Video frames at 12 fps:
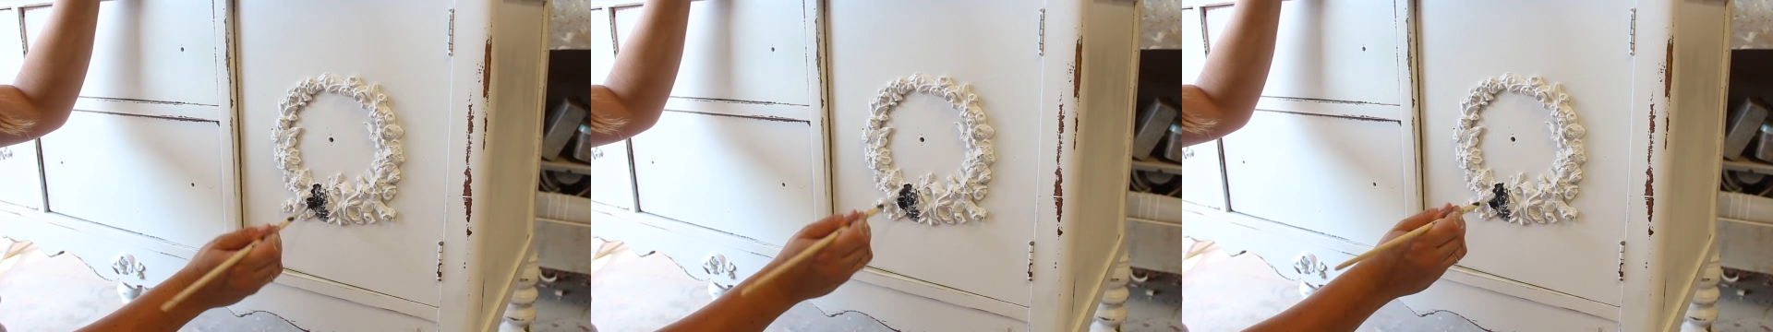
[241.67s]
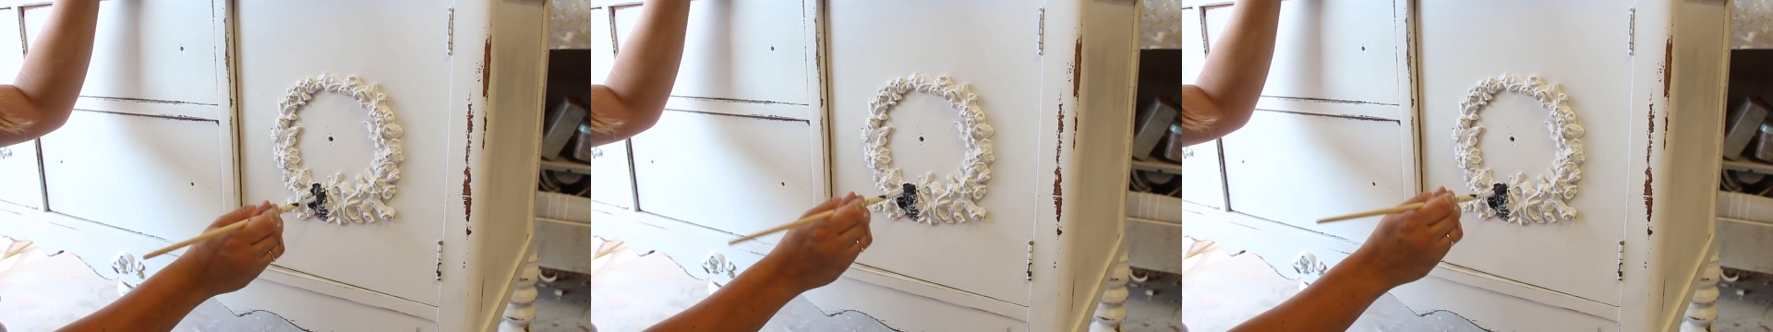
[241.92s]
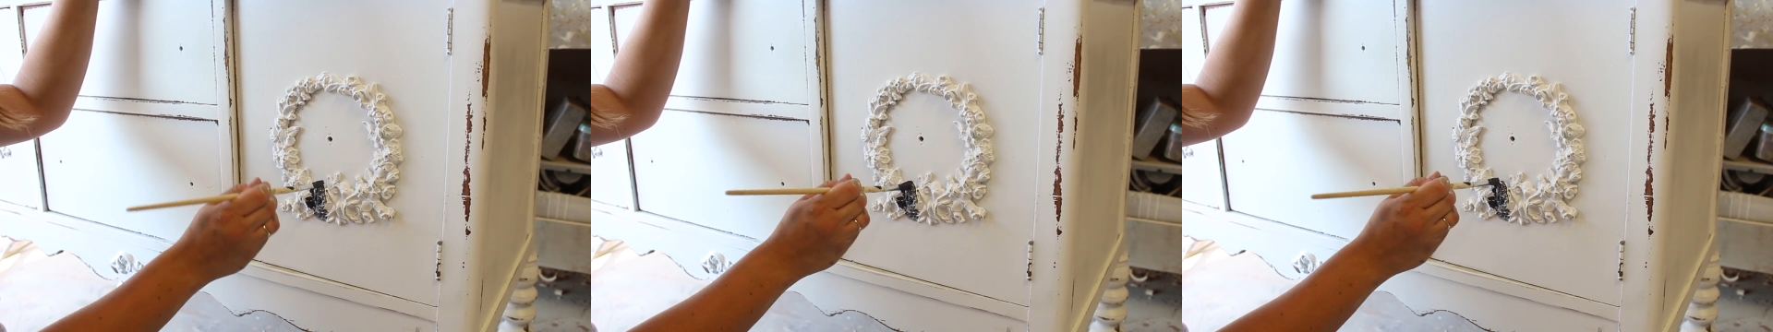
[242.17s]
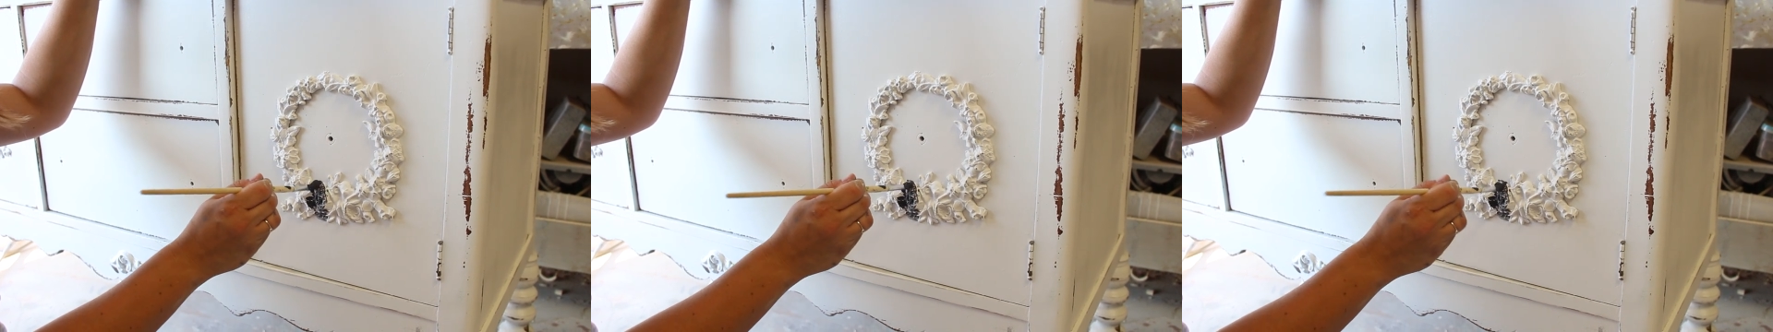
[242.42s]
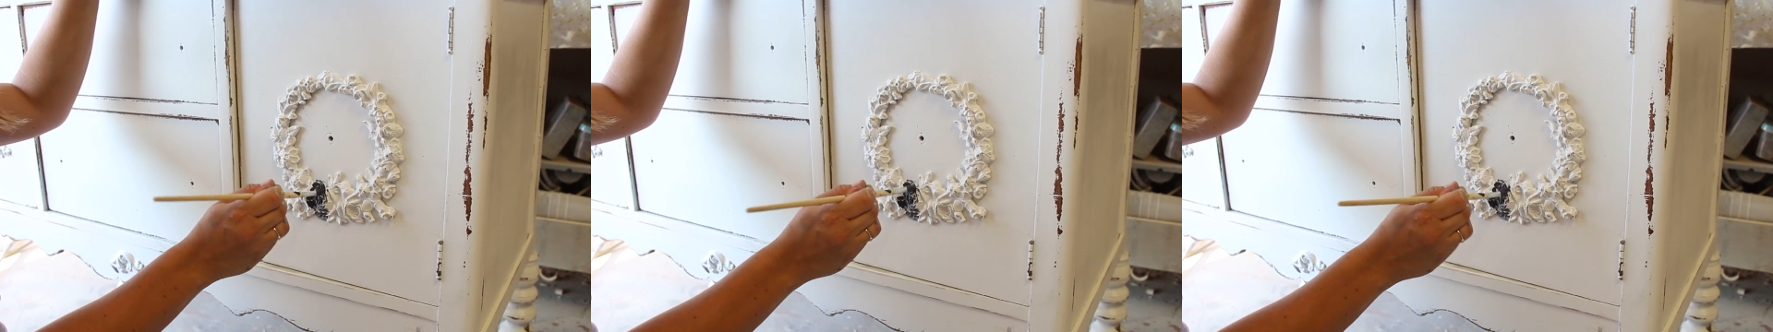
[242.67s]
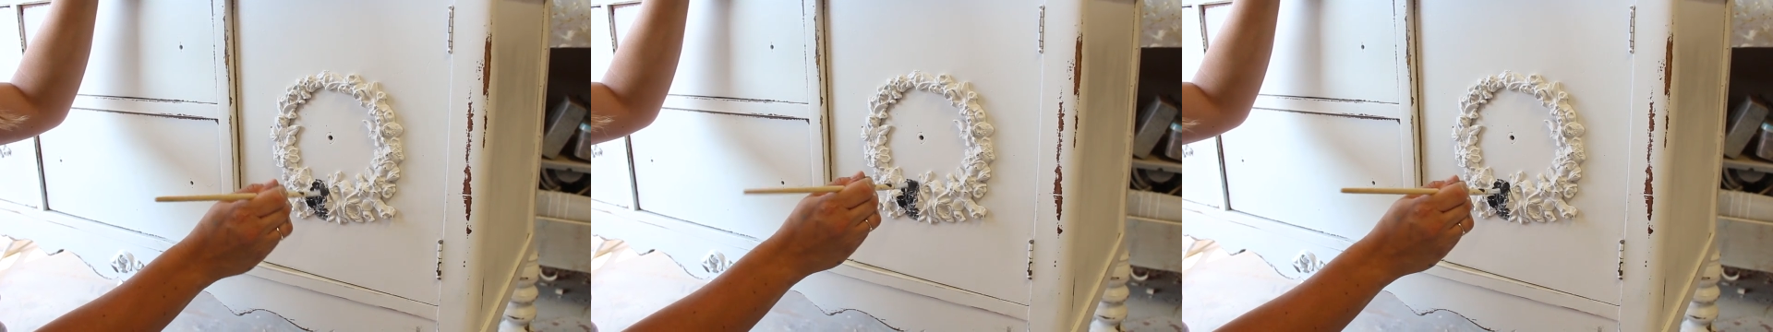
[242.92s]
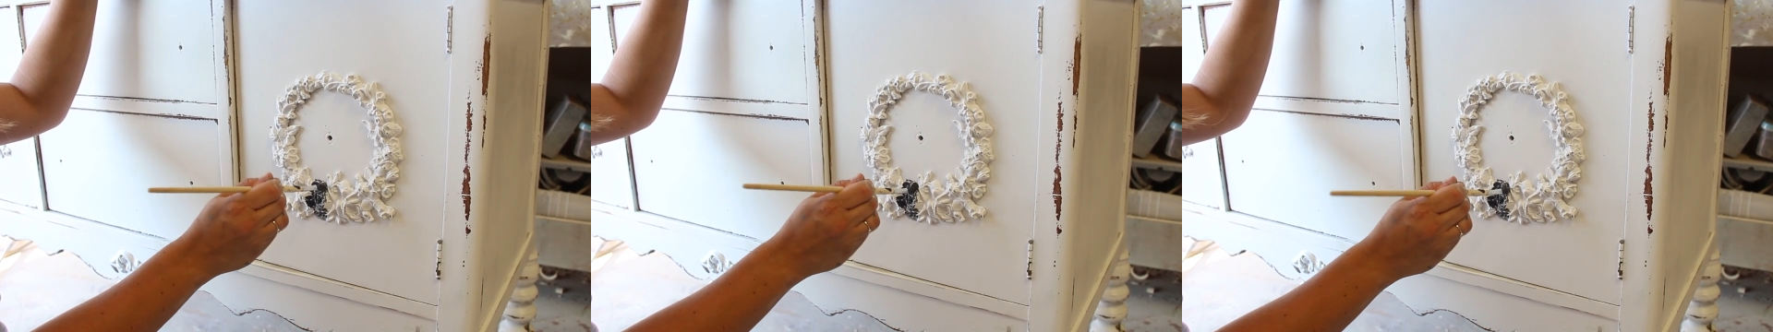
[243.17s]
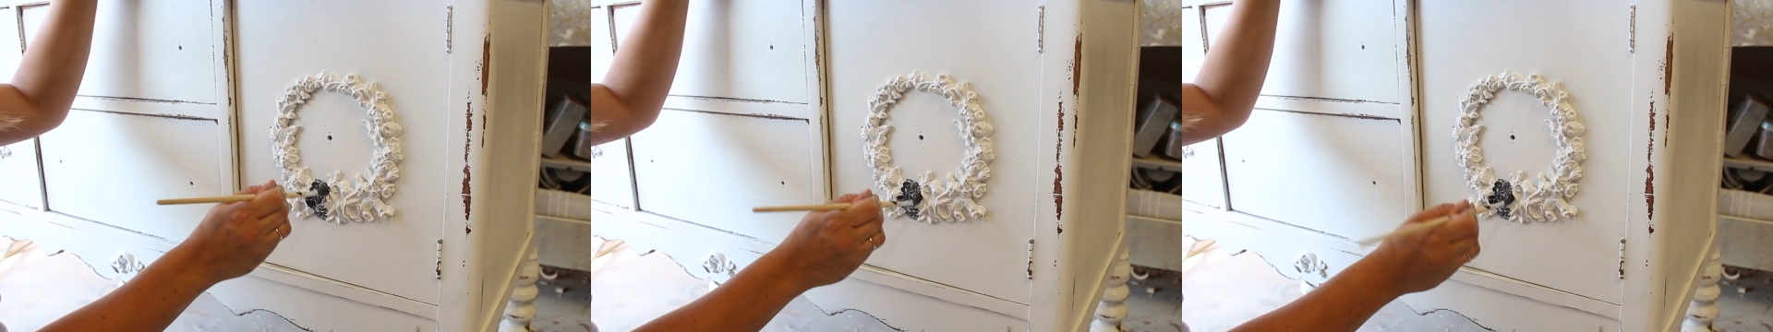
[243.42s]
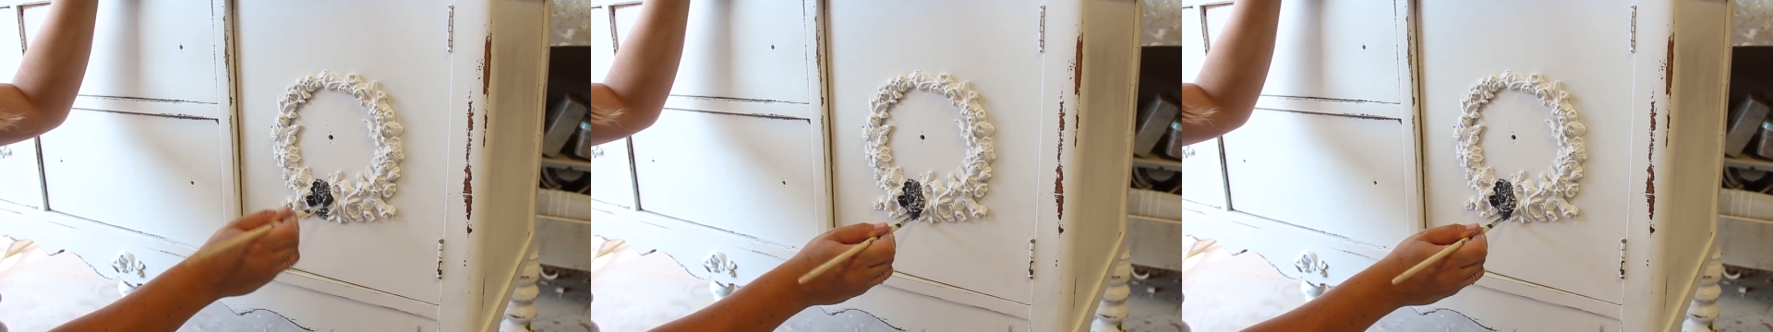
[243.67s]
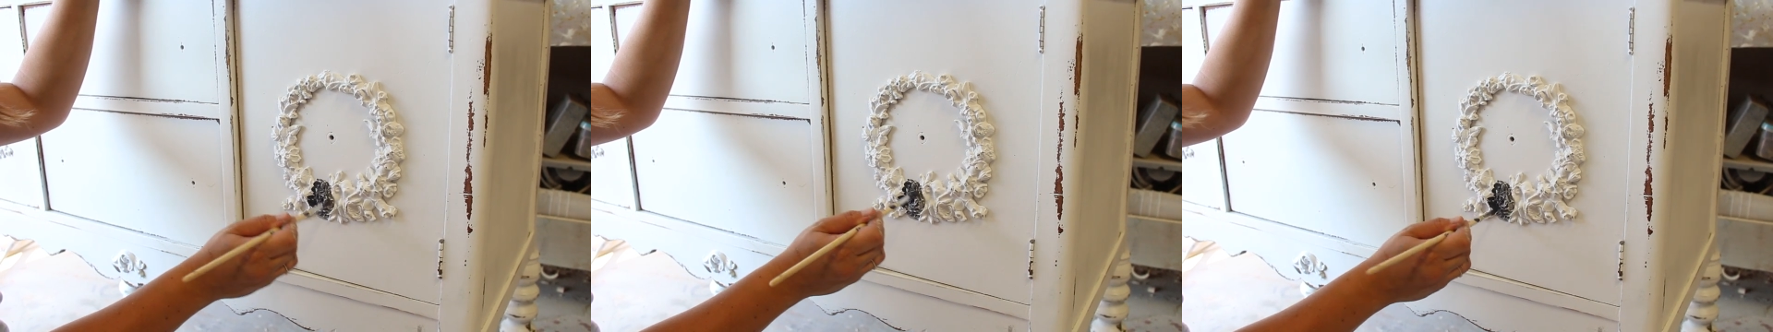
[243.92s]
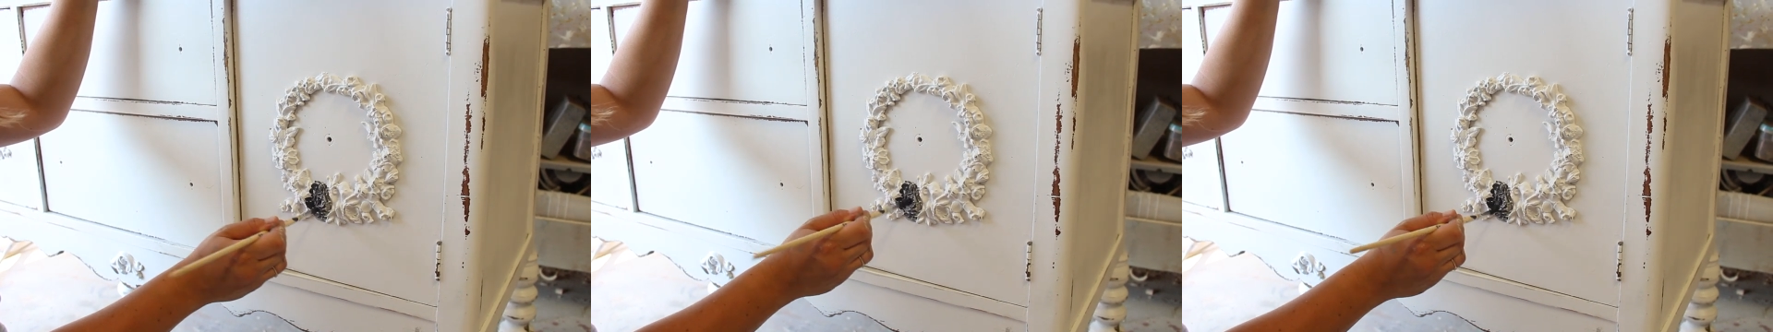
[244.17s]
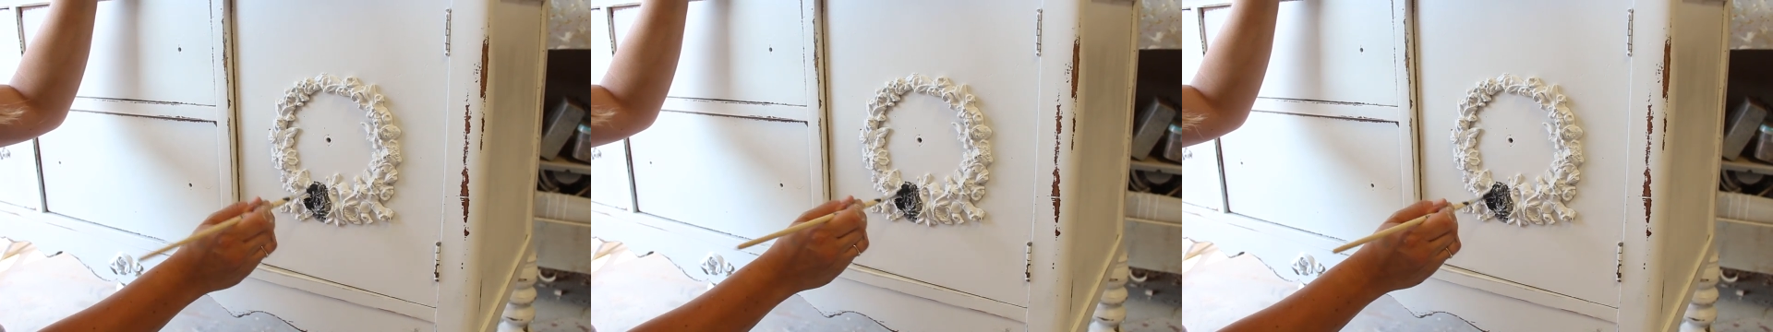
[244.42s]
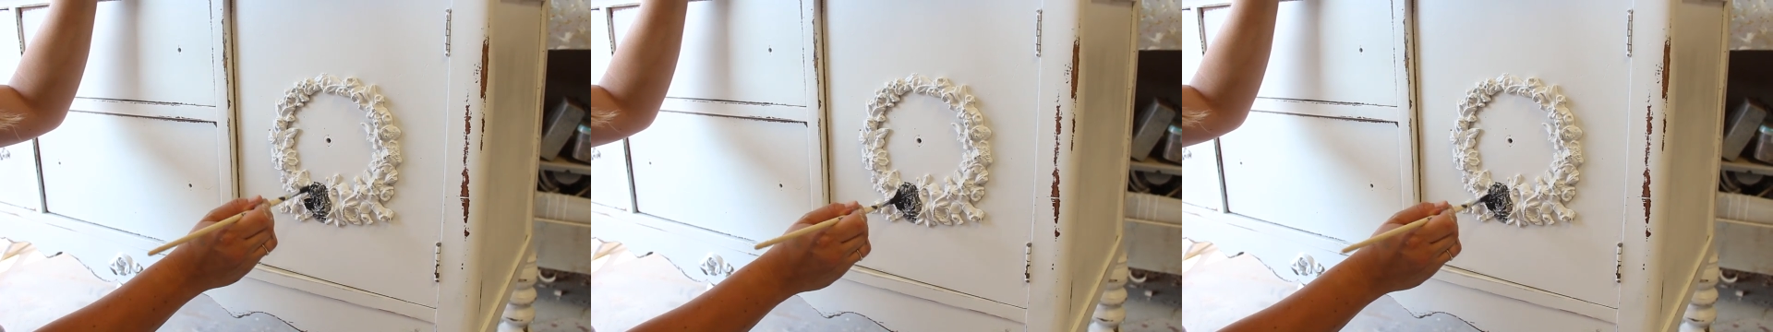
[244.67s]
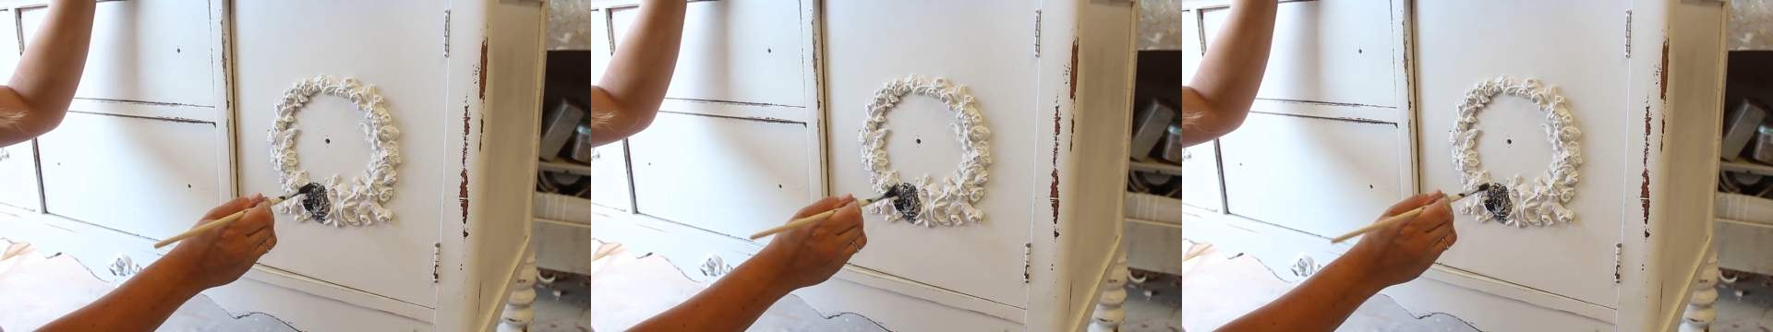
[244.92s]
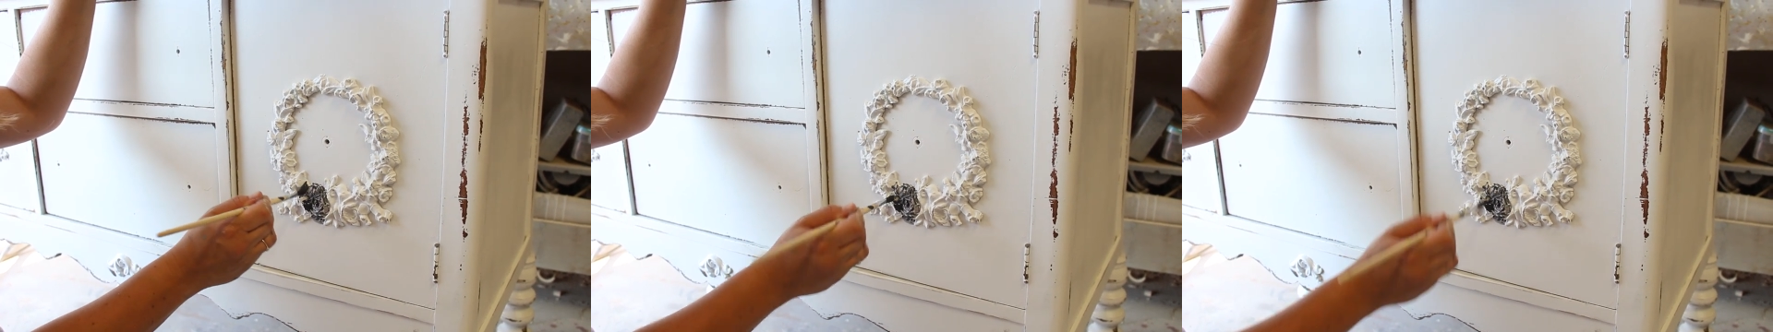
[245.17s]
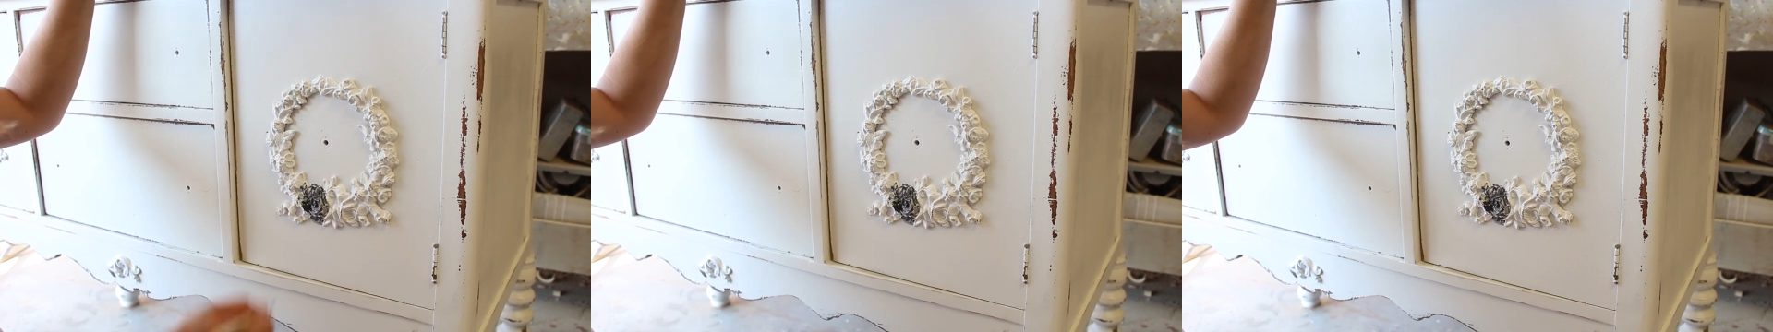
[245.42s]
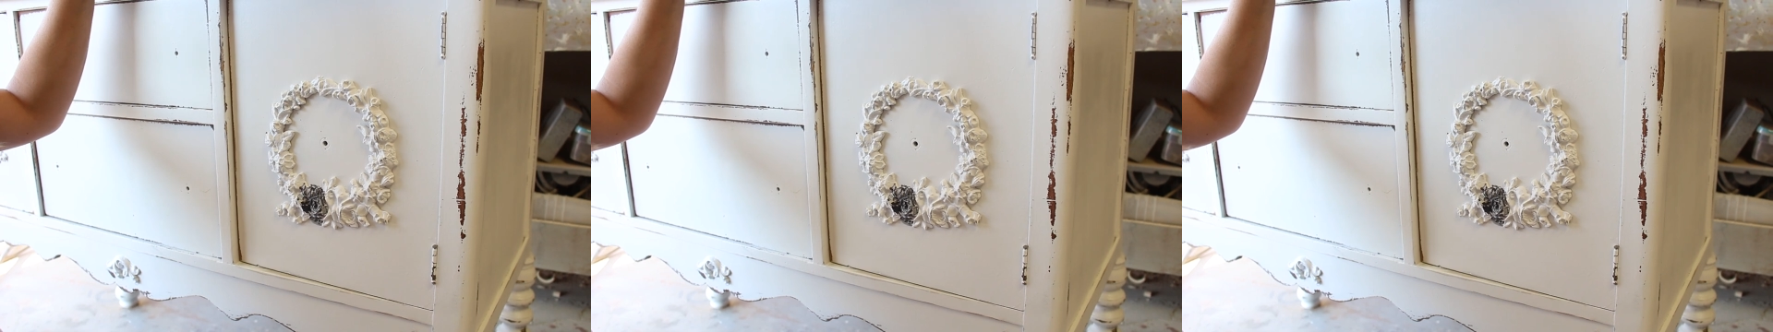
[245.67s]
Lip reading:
[unreadable: no face in view]